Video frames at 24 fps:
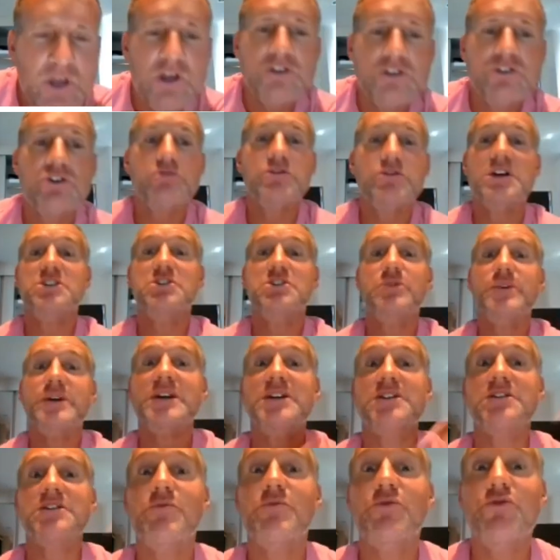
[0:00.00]
So they're
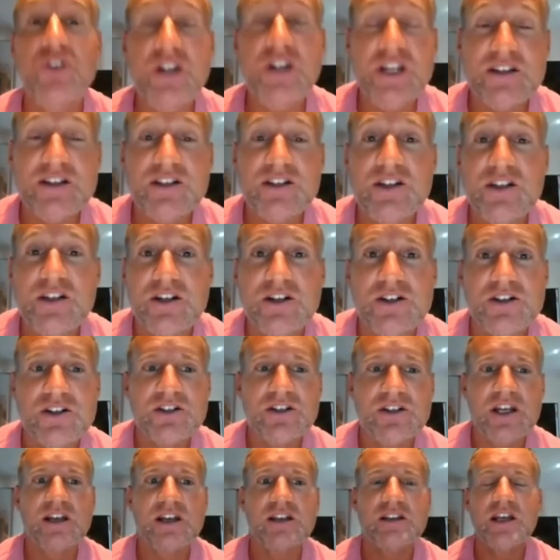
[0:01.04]
doing some research.
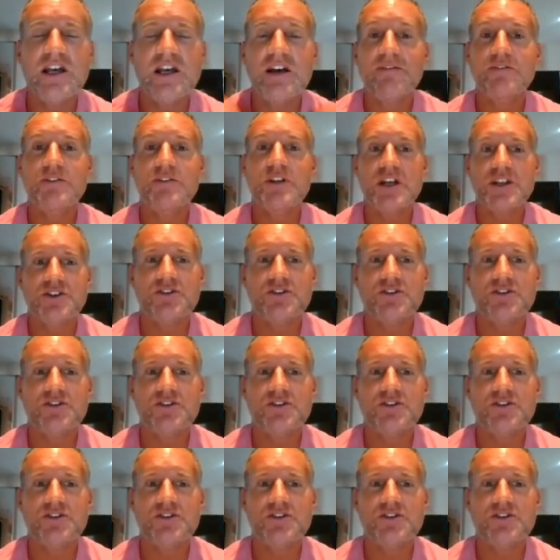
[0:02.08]
They're, they're, they're